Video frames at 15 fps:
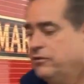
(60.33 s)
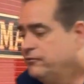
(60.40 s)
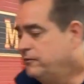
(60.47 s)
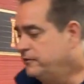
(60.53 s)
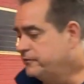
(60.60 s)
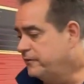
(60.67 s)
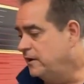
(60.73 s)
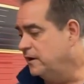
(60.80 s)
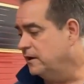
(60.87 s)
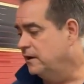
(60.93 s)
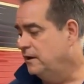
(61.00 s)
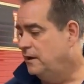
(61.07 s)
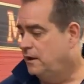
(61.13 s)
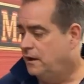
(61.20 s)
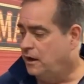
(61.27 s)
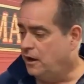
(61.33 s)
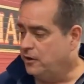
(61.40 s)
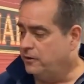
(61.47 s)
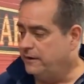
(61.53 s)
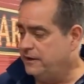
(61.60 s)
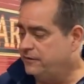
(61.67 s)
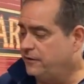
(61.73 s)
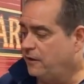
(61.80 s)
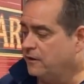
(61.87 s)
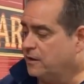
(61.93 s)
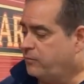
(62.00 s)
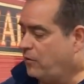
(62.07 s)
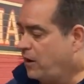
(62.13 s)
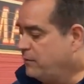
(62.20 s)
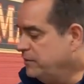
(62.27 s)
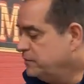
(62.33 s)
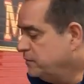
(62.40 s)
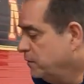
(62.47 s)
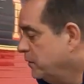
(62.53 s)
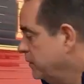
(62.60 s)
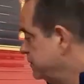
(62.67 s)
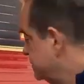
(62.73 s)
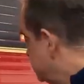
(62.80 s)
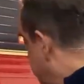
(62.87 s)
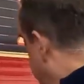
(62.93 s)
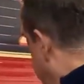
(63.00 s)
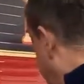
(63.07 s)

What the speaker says: through the truck. Underneath all the compartment doors,